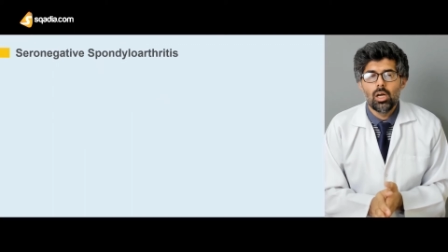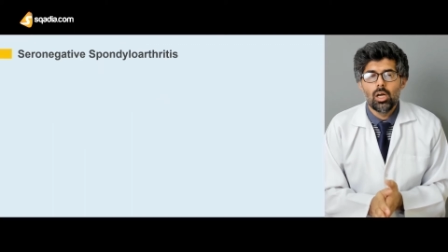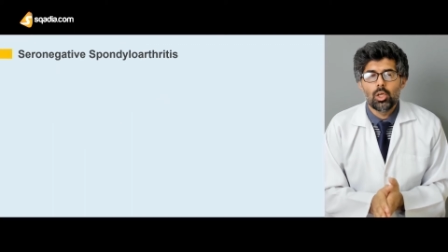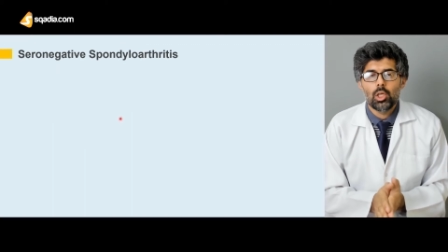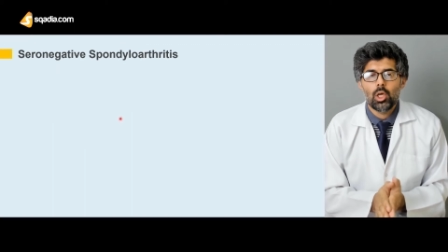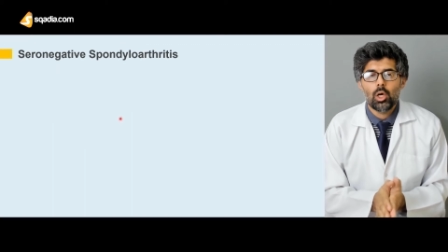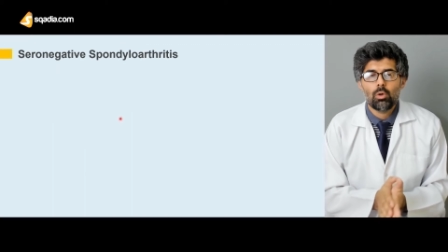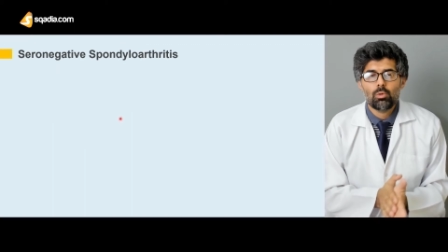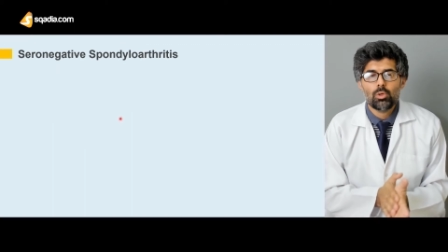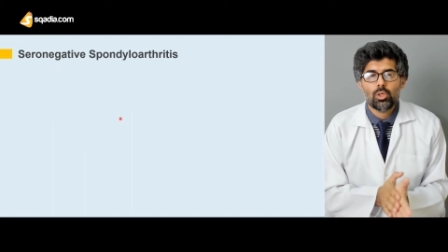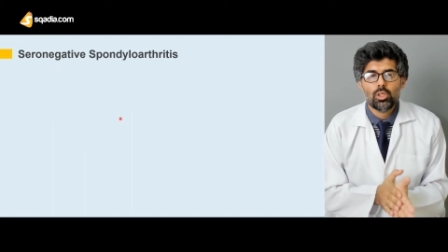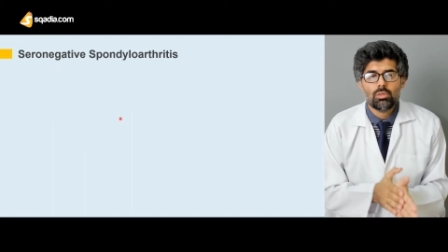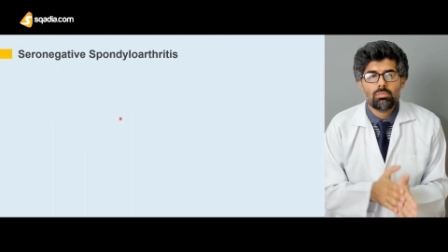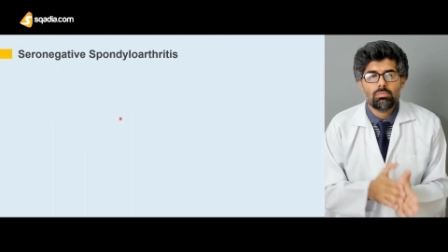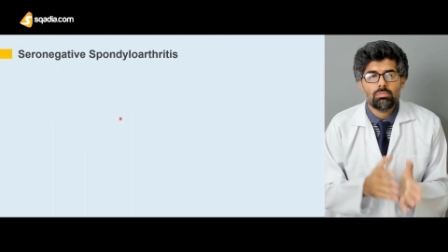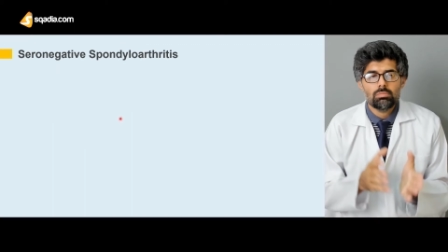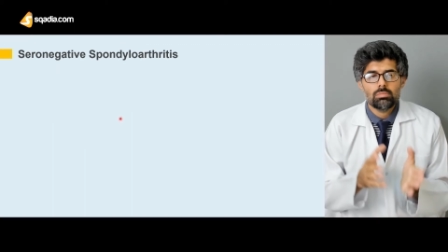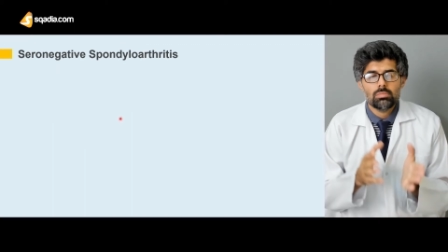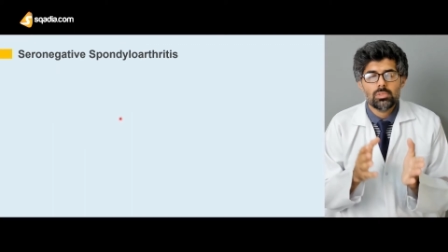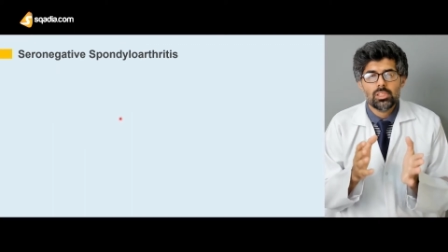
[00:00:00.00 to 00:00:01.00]
Now,
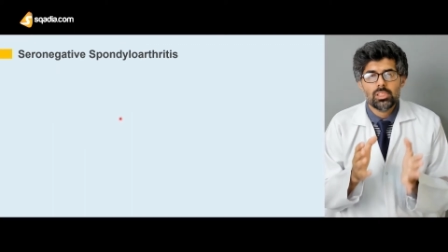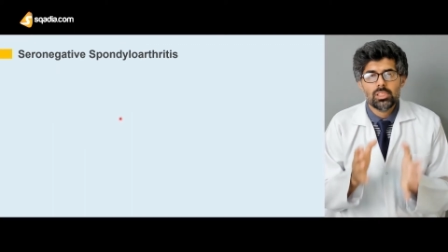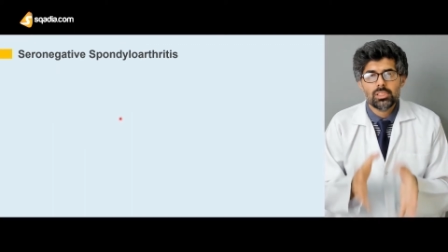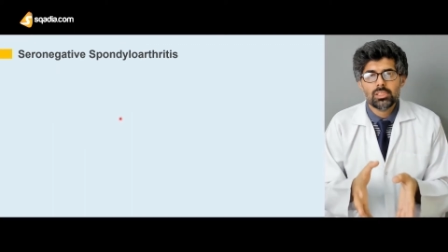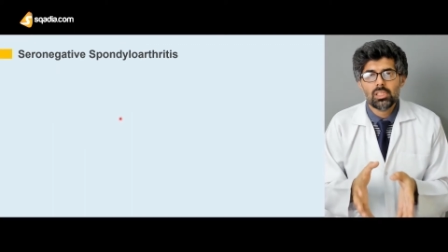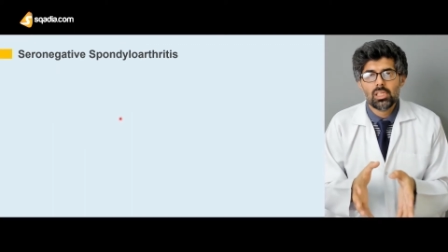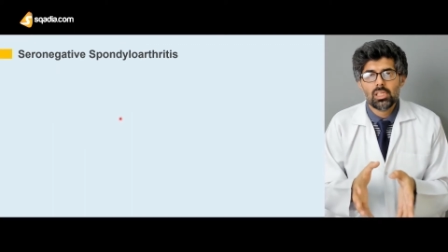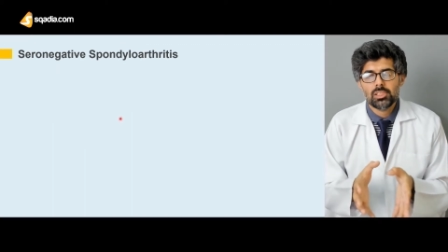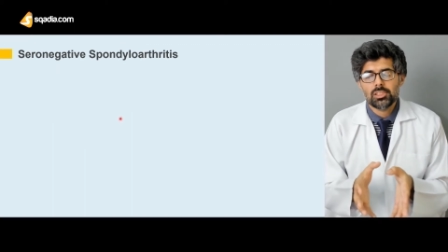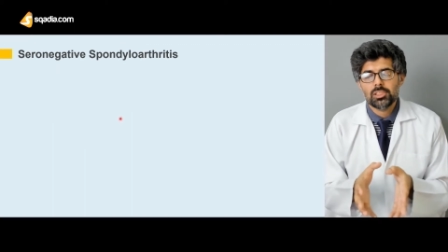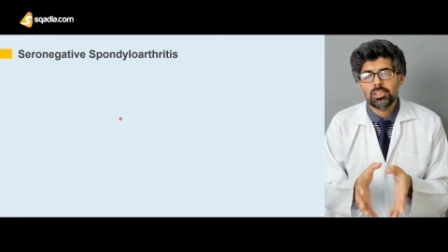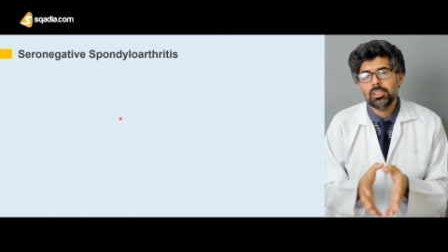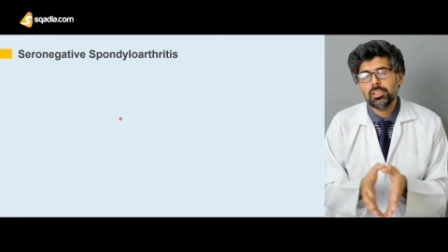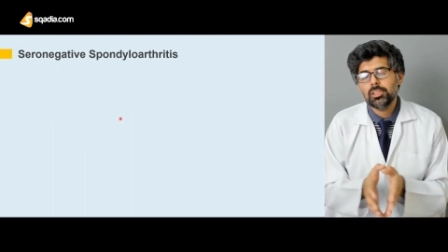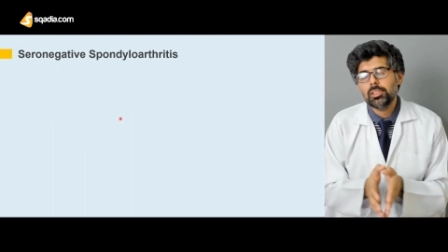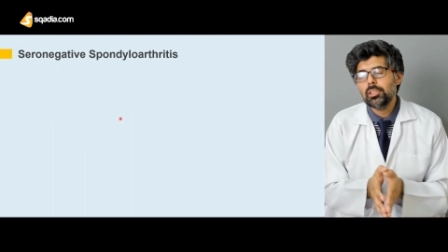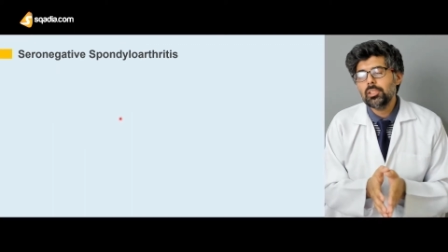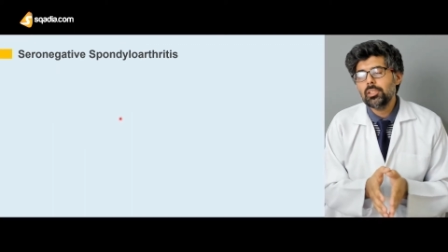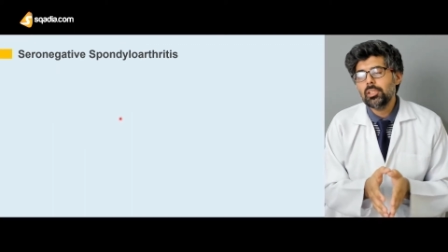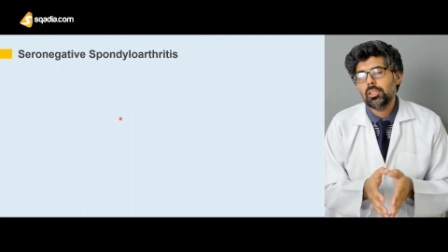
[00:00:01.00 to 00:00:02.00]
there's a
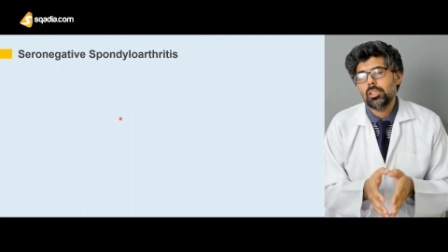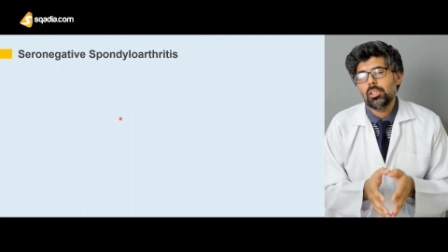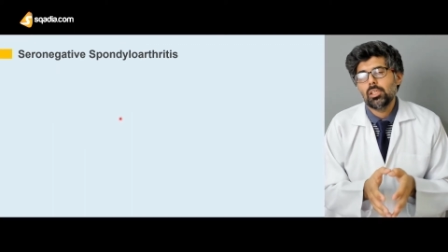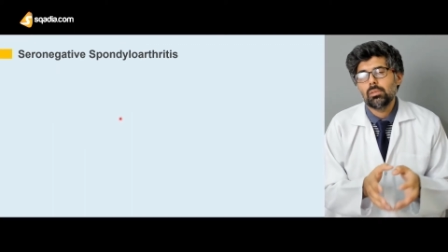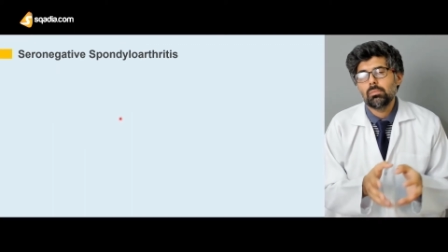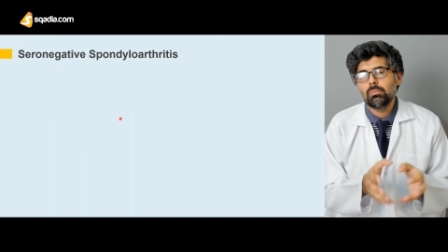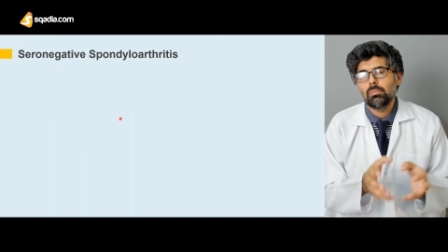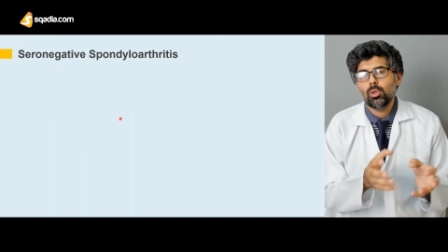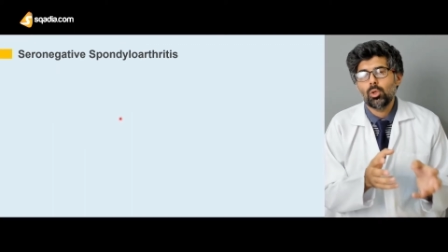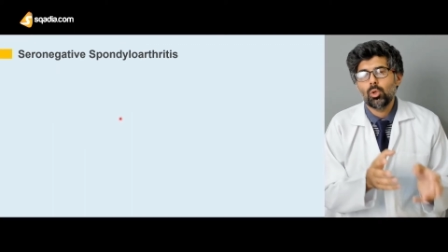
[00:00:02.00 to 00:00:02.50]
certain term